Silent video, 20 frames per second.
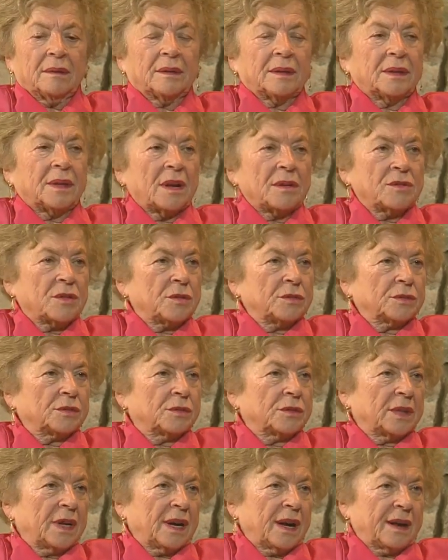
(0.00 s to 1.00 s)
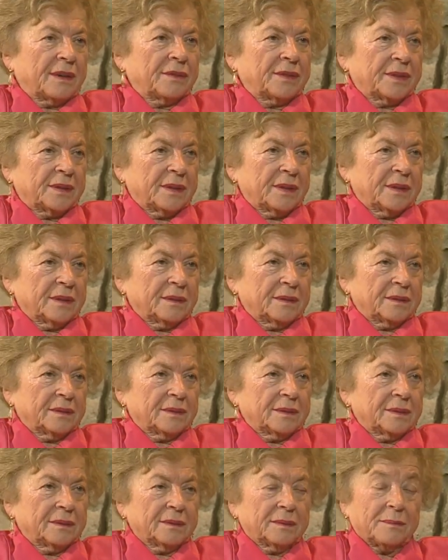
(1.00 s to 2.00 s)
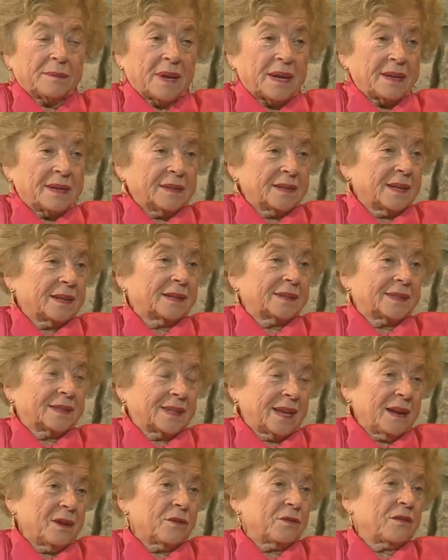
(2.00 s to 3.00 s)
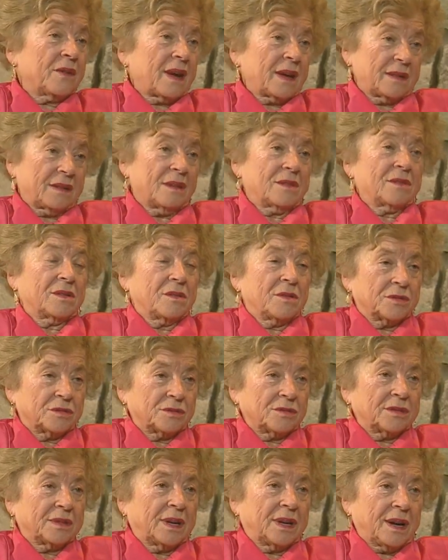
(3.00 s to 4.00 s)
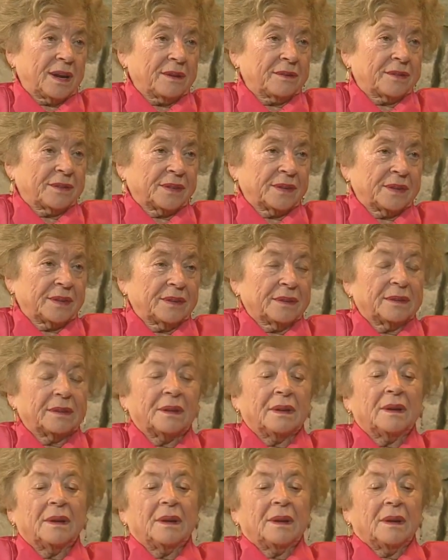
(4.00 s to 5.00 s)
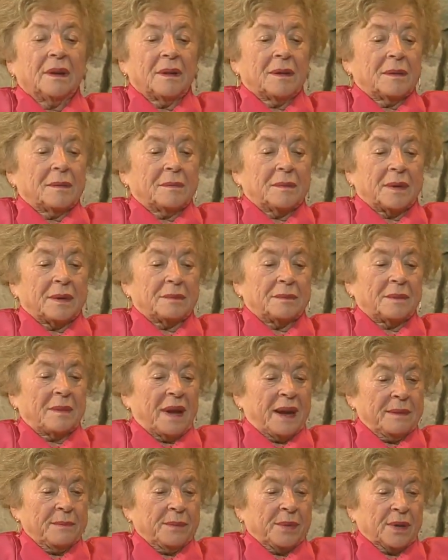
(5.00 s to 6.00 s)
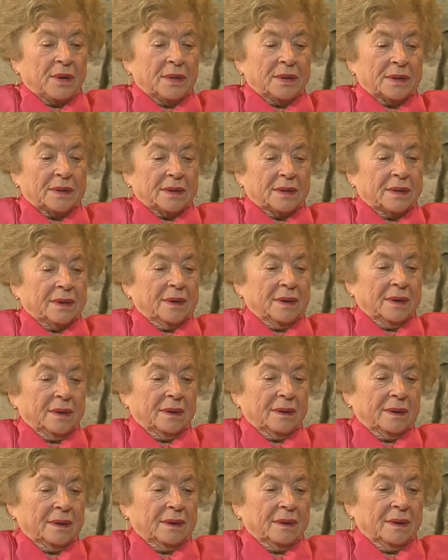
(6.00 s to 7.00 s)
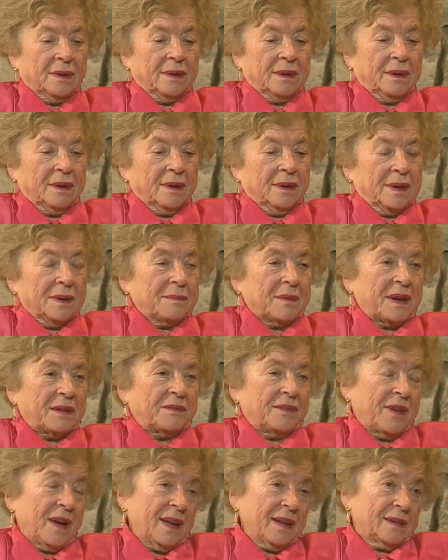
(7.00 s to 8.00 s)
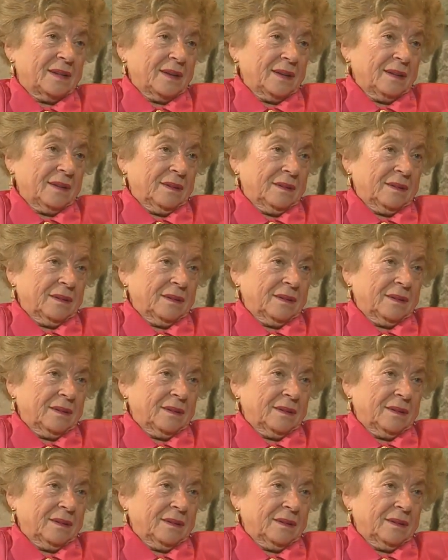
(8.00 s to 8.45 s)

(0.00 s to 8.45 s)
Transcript: Don't go to the left. But he didn't say why don't go to the left. But my brother and my father